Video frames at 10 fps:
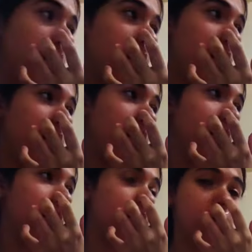Ryan.
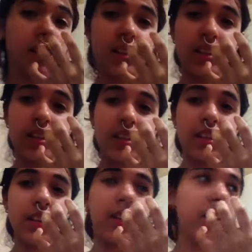It's a
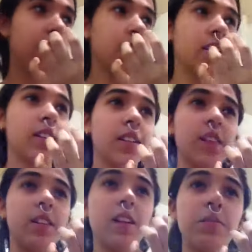ring.
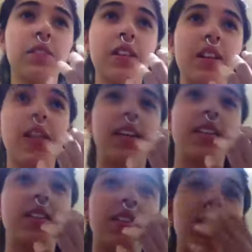I'm serious.